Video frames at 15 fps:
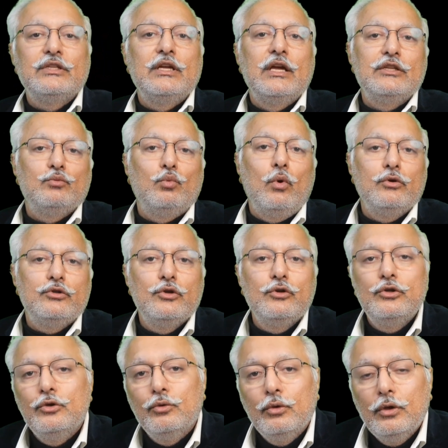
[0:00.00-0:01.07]
thing I just want to show
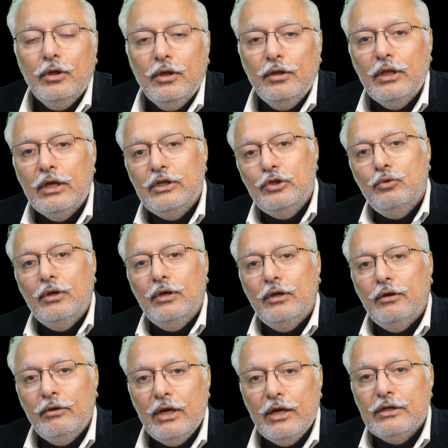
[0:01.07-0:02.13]
you, that you can
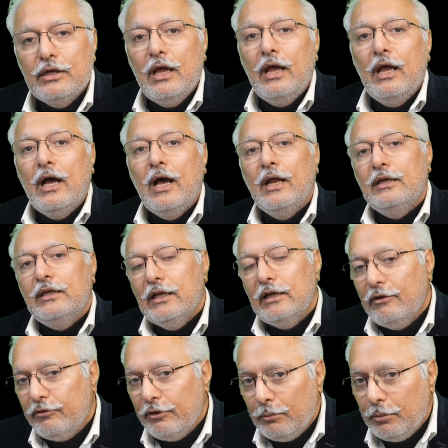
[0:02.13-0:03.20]
create a
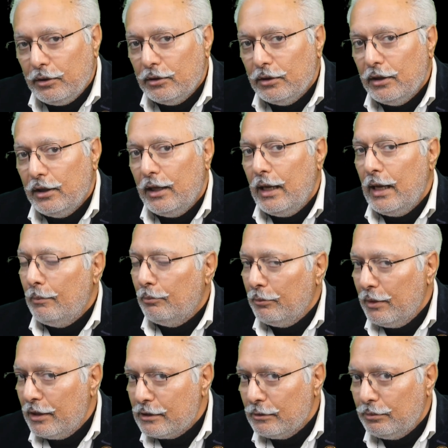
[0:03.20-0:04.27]
deliverable,
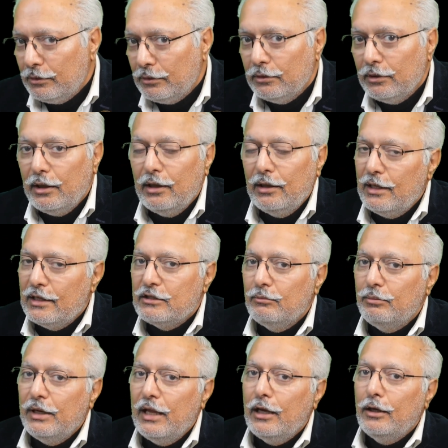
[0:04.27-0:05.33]
implementable lesson
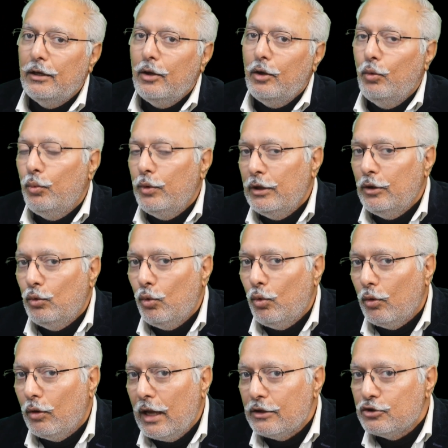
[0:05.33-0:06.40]
plan within Google
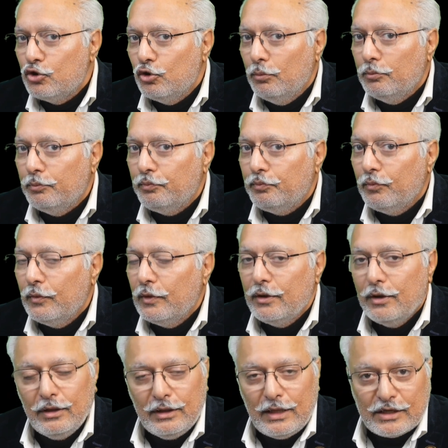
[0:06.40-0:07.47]
Classroom.
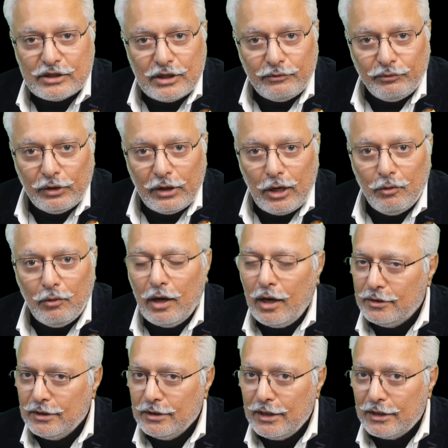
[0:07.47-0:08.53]
That's it for now.
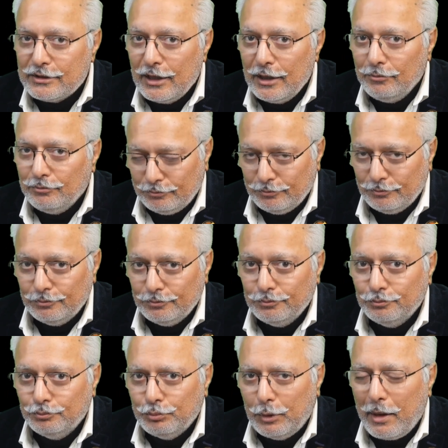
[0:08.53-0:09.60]
Until next time.
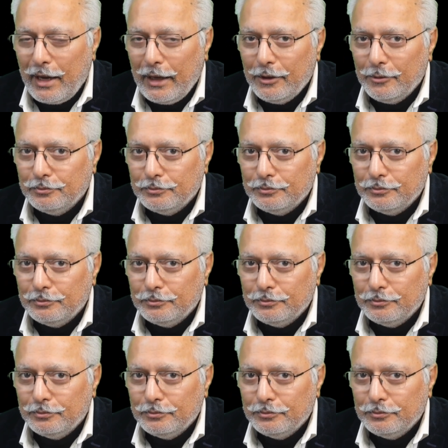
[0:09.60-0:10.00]
Bye-bye.